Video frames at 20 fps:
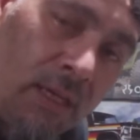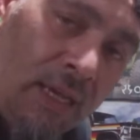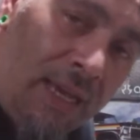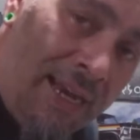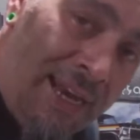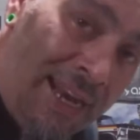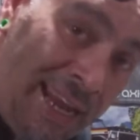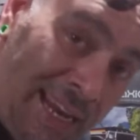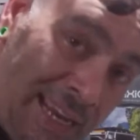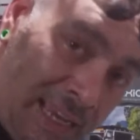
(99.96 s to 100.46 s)

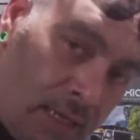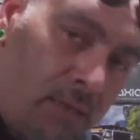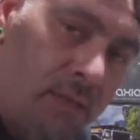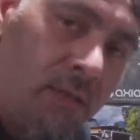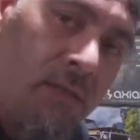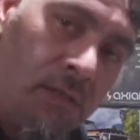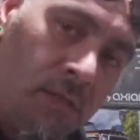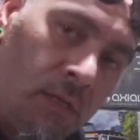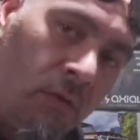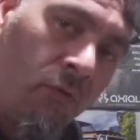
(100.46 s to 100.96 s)
kinetic
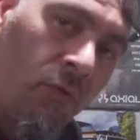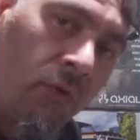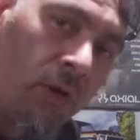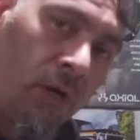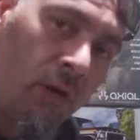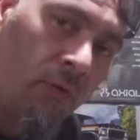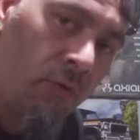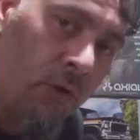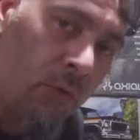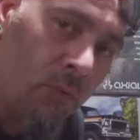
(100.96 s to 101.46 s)

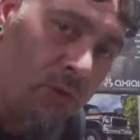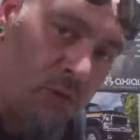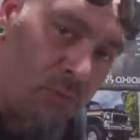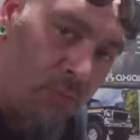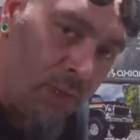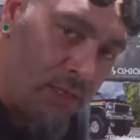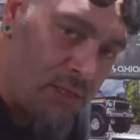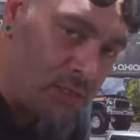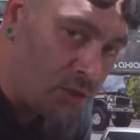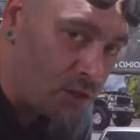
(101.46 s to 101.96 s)
self-recovery, which
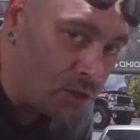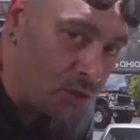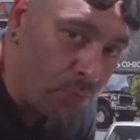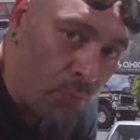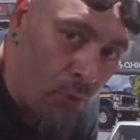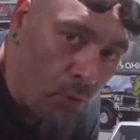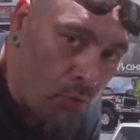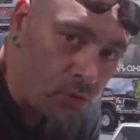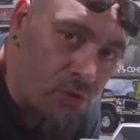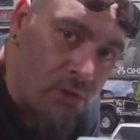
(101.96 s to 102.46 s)
means it just
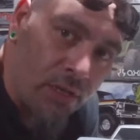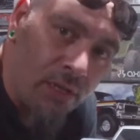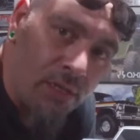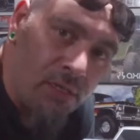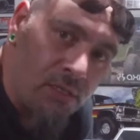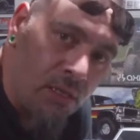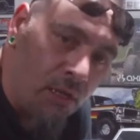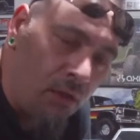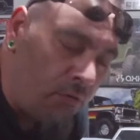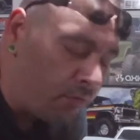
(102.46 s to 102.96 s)
pulls on
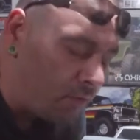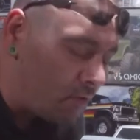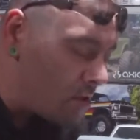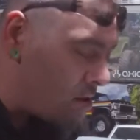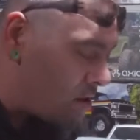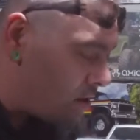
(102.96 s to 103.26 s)
itself.